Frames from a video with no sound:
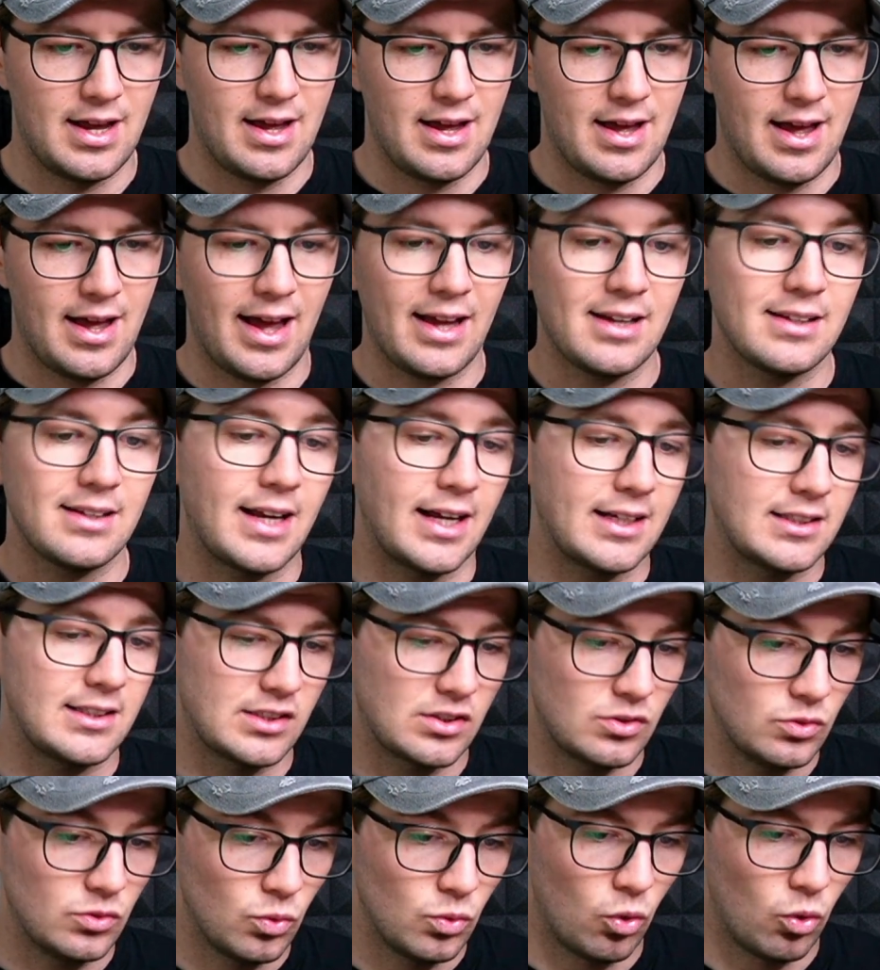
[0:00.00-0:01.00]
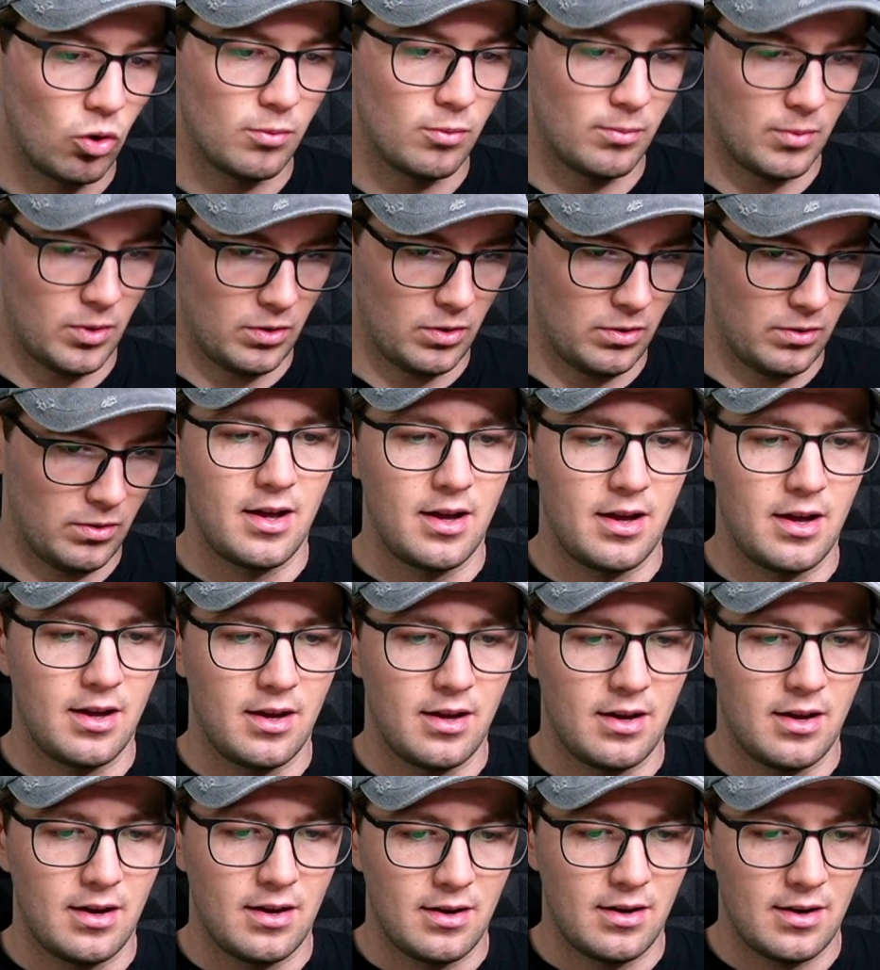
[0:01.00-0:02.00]
And that's normal.
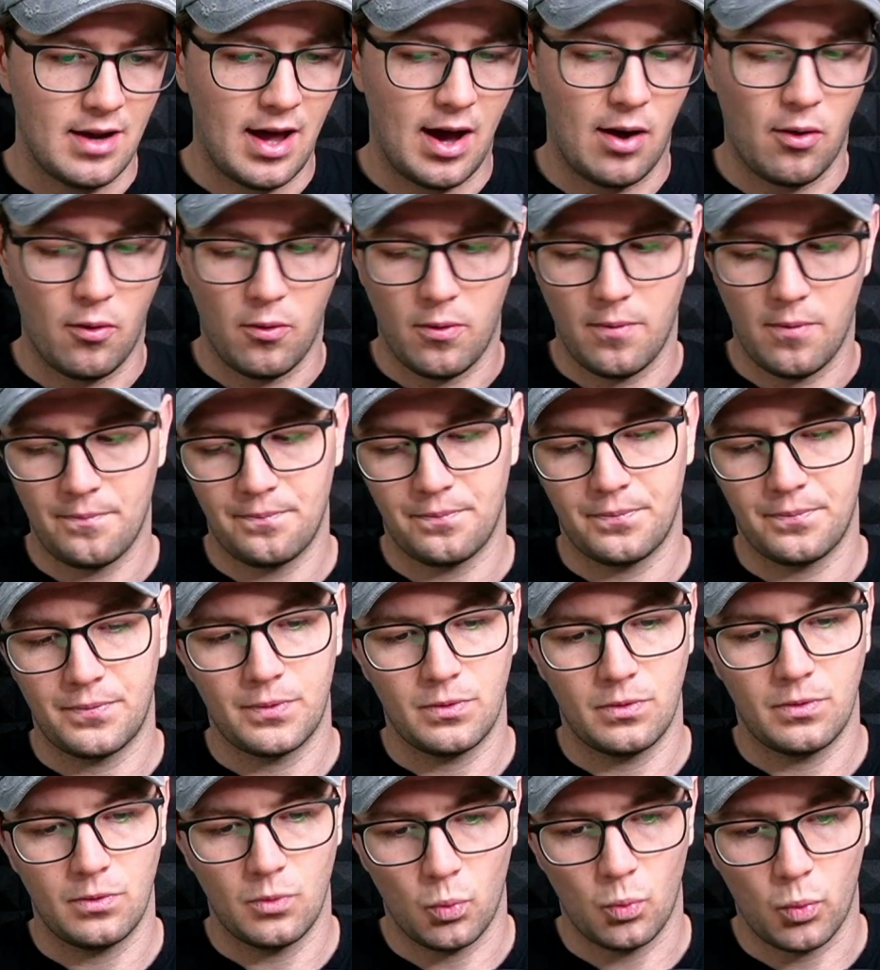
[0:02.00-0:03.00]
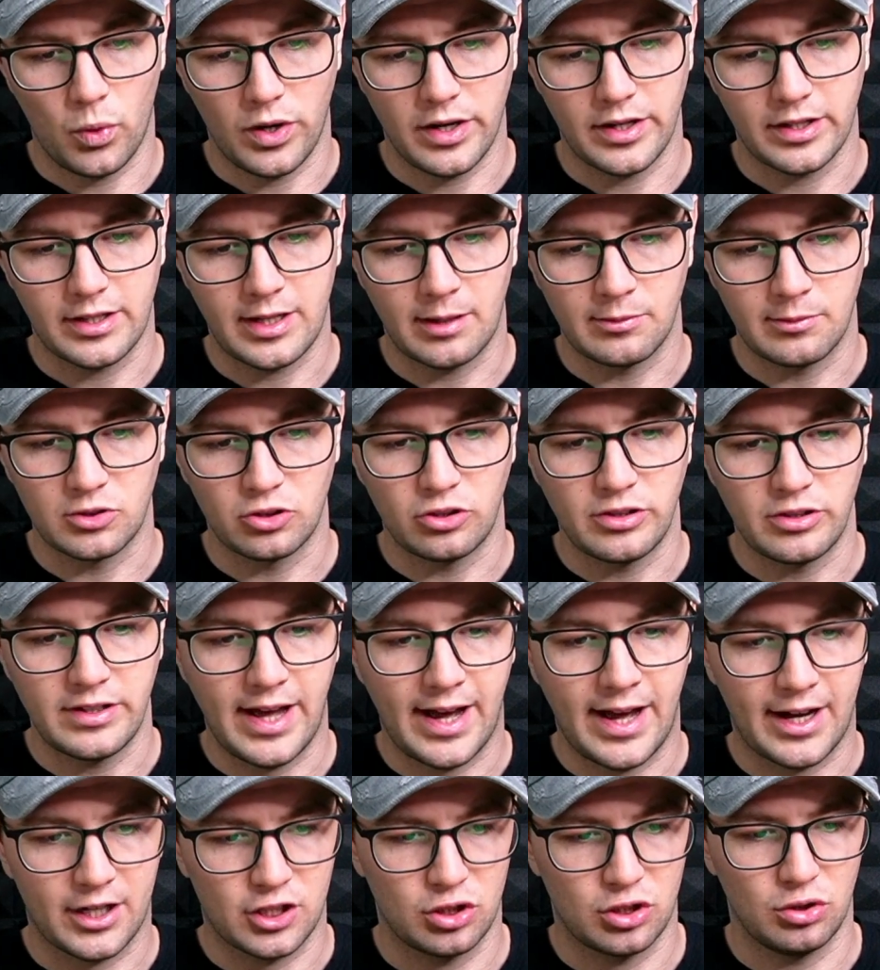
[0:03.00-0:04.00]
Now, when it comes to the
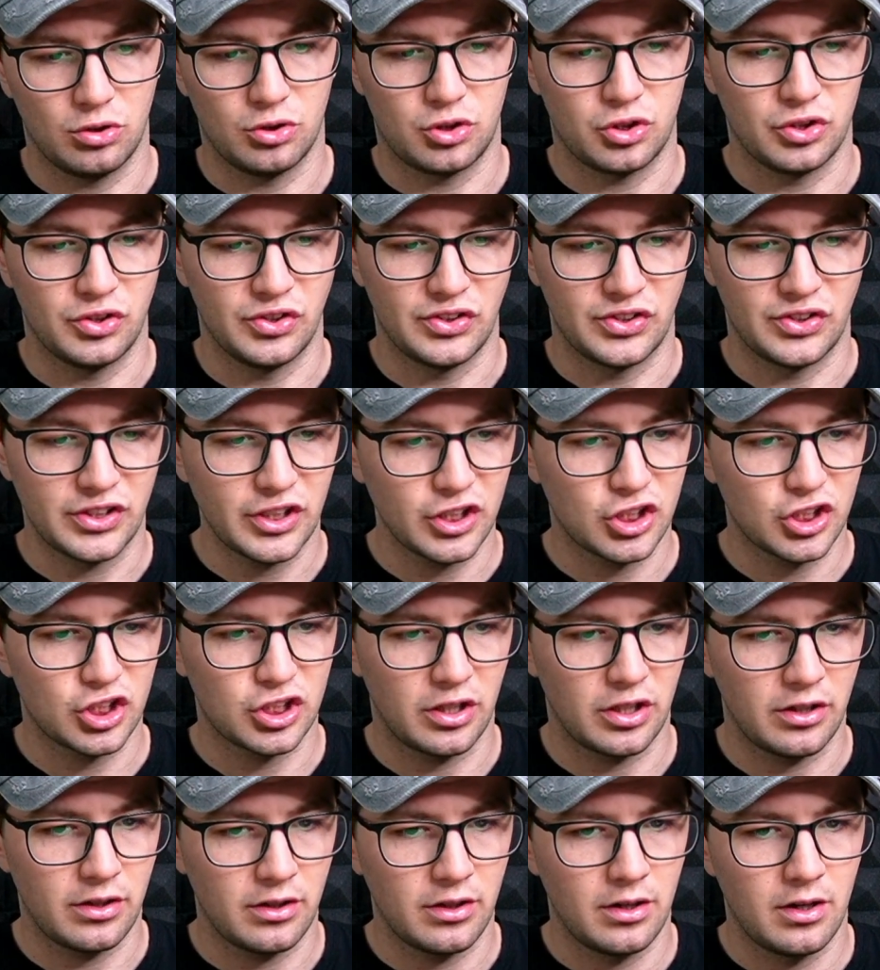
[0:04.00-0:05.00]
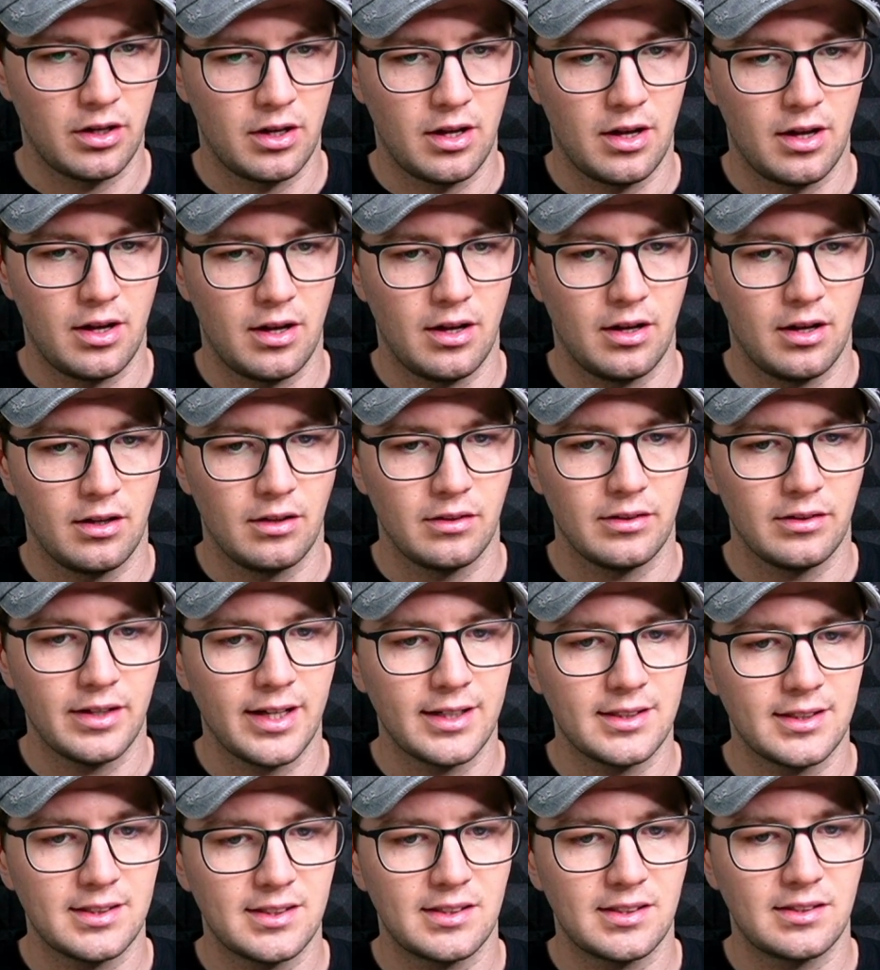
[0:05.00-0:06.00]
actual transition,
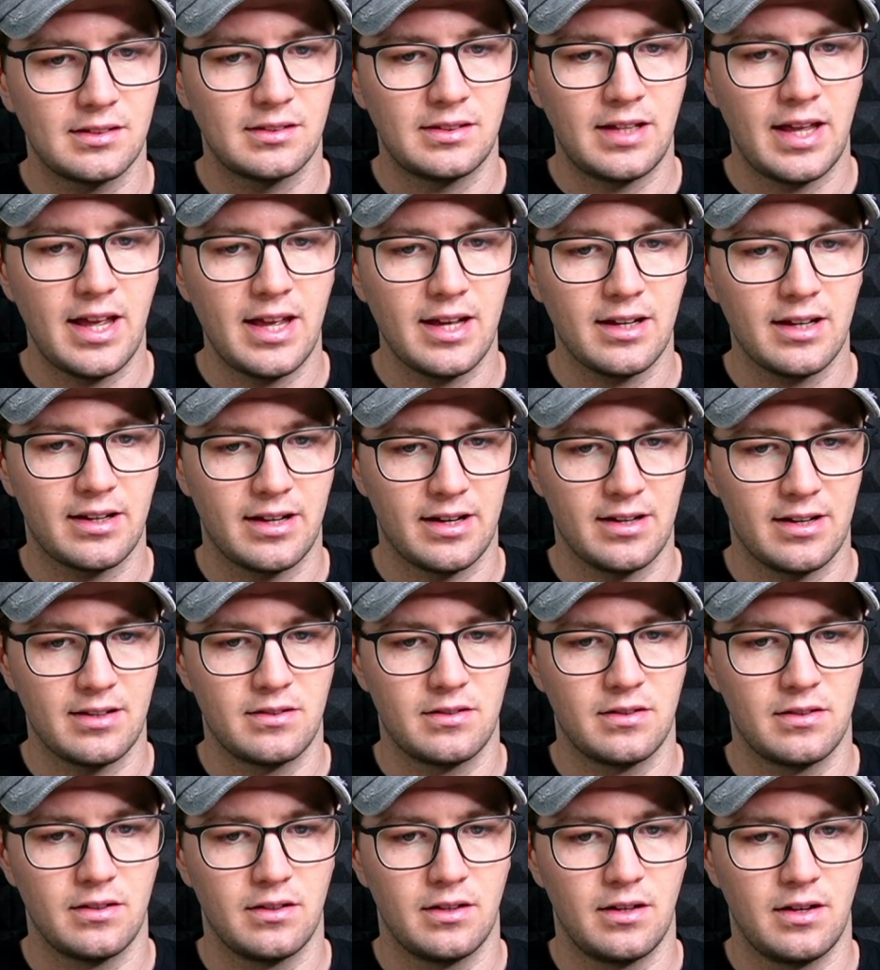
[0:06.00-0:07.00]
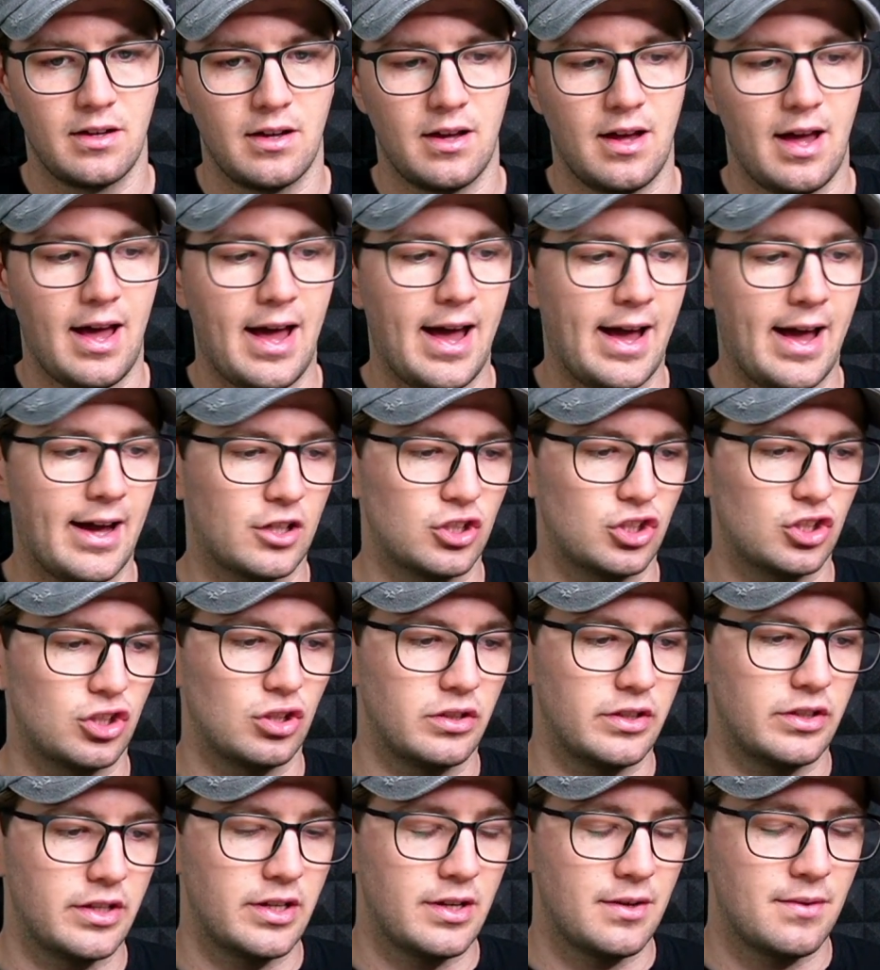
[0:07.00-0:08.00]
let's take it
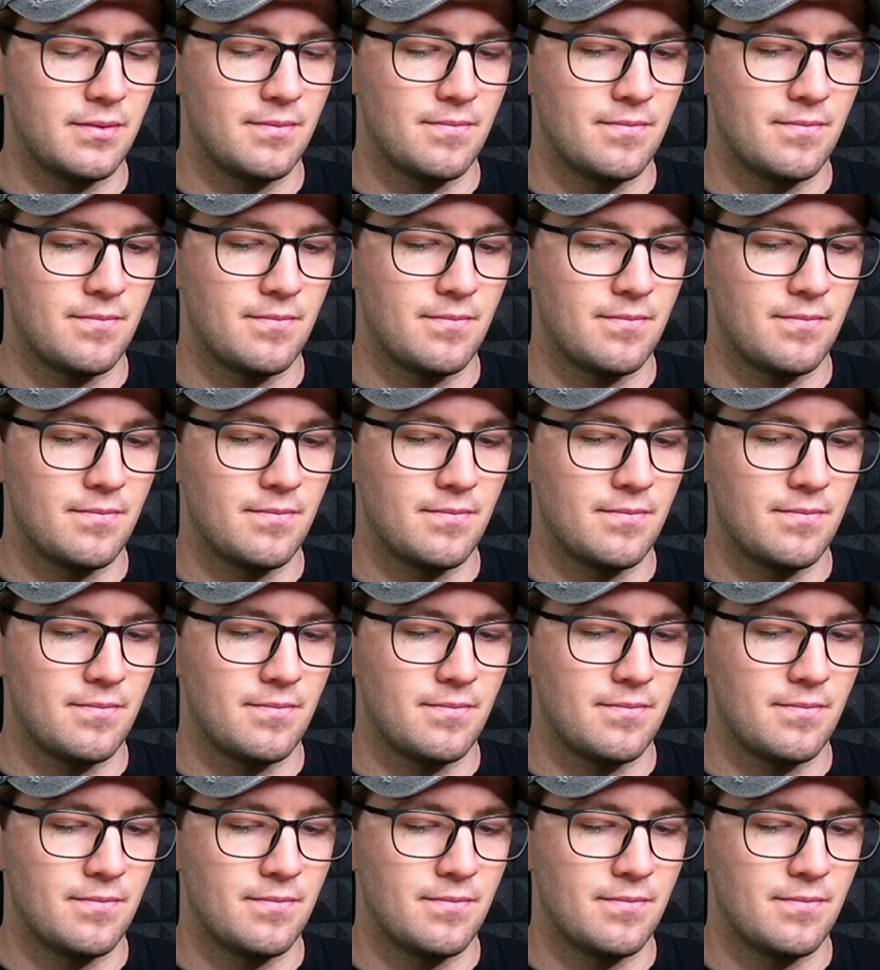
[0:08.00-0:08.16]
actually